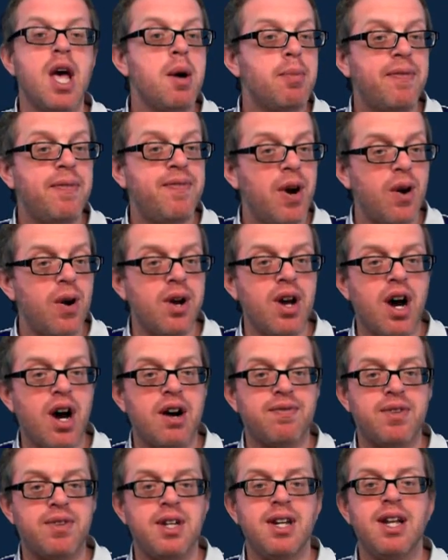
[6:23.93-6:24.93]
But very
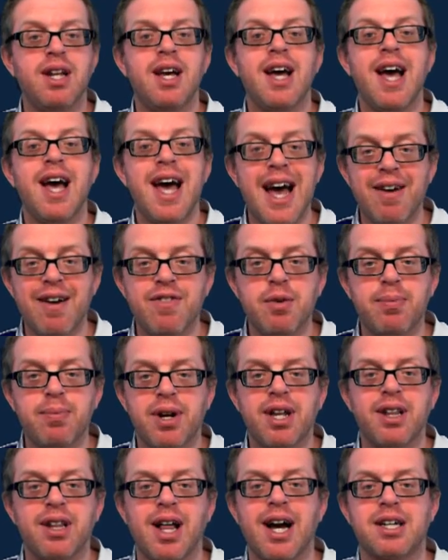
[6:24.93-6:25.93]
often,
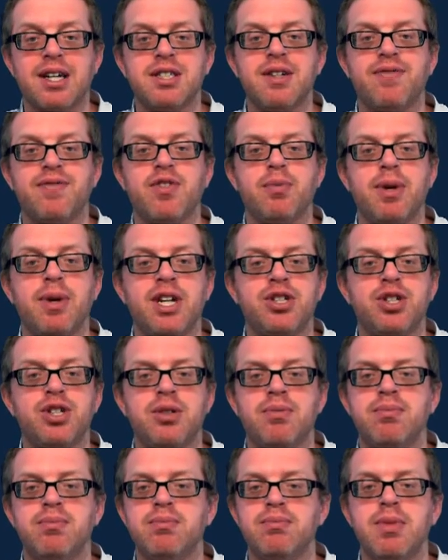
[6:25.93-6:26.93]
everybody lacks information.
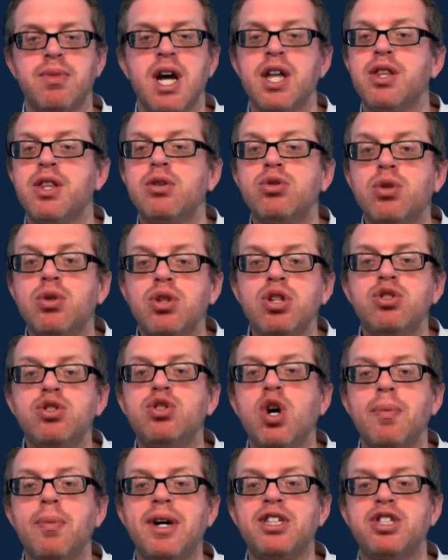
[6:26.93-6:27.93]
There's only
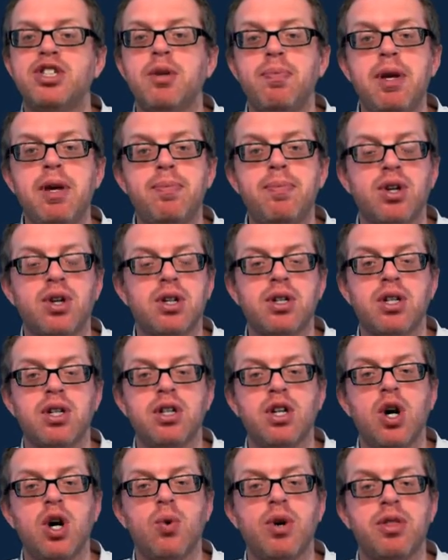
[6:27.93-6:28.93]
so much that people
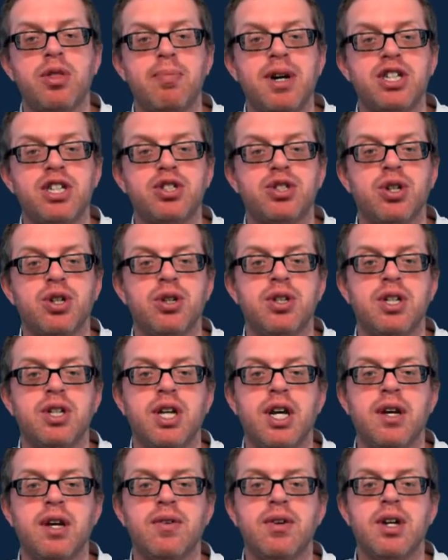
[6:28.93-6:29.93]
can know with much
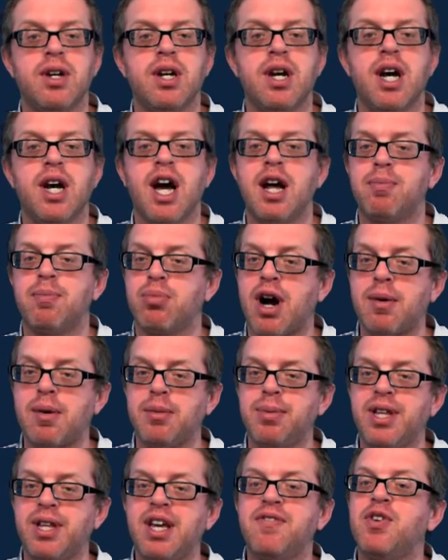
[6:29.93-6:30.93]
certainty. And
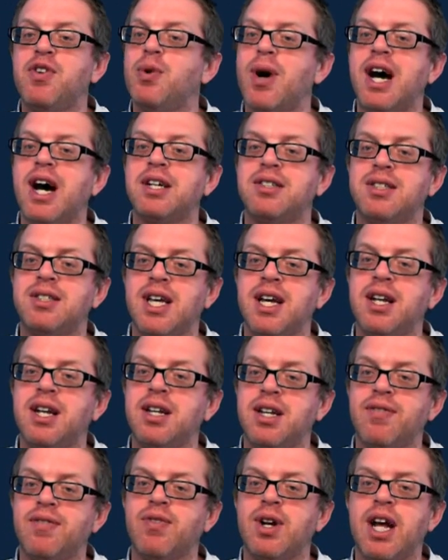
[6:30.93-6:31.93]
probably if you asked 10
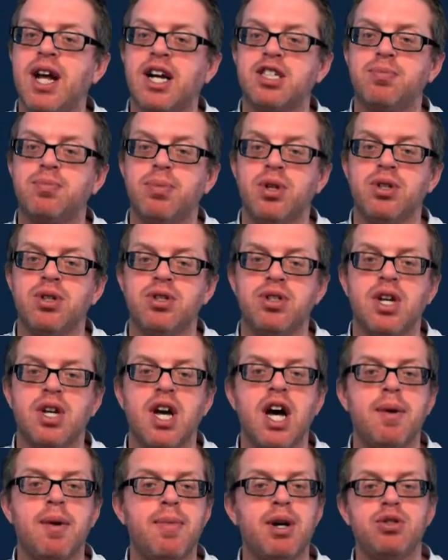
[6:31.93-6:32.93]
different experts
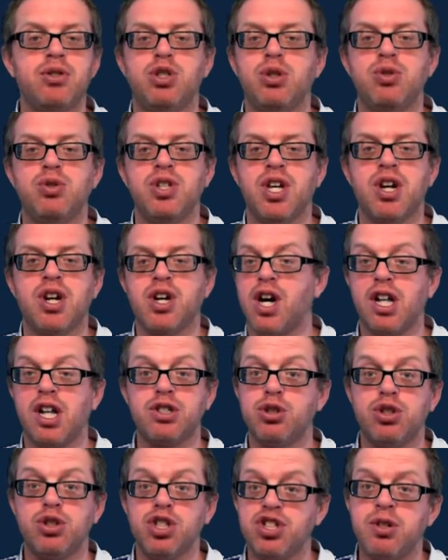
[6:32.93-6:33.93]
about choosing a
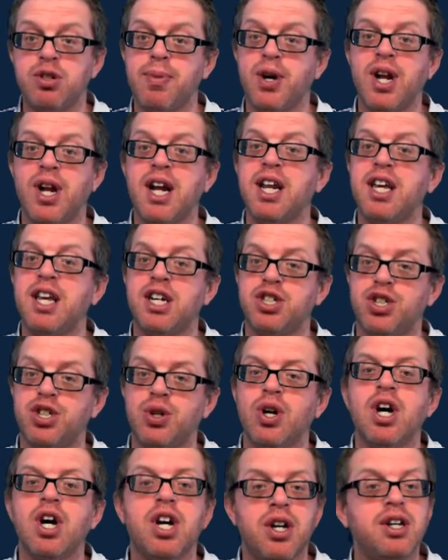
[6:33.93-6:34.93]
college or just about any
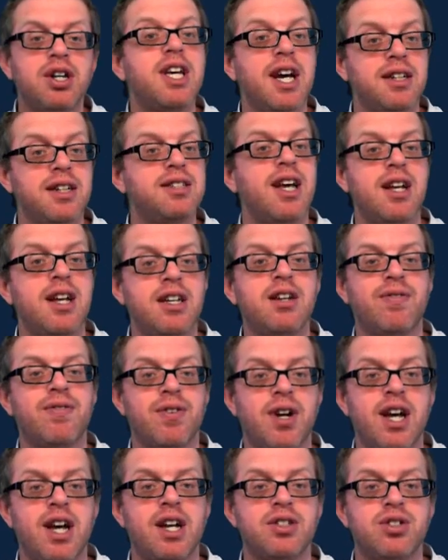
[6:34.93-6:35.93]
issue, you'd get 10
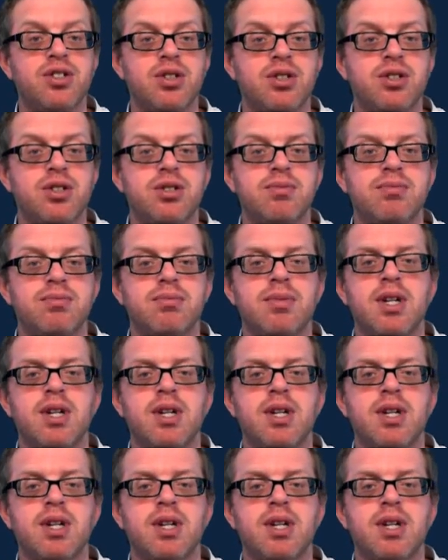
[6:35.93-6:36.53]
different answers.